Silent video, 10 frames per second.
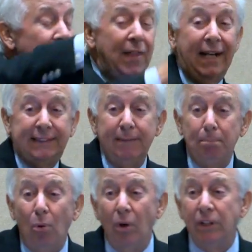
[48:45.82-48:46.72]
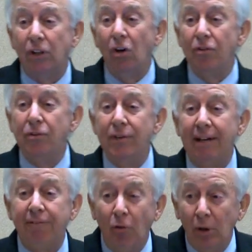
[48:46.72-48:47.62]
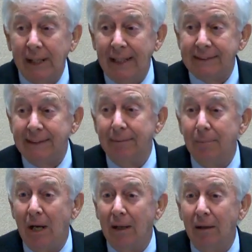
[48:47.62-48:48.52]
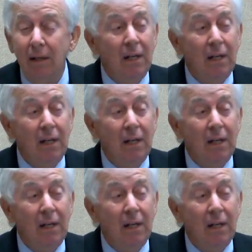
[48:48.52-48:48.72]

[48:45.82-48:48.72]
That's important to go through that forecasting model.